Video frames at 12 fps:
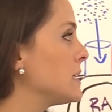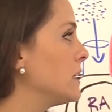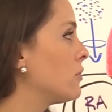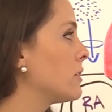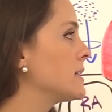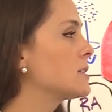
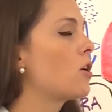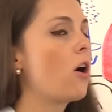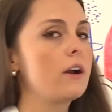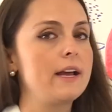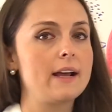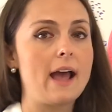decreased
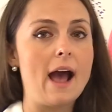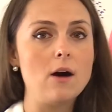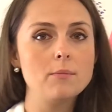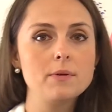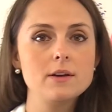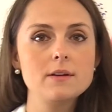cardiac
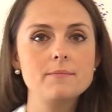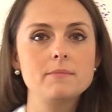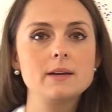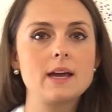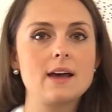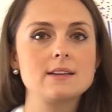
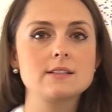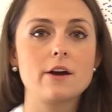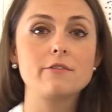output because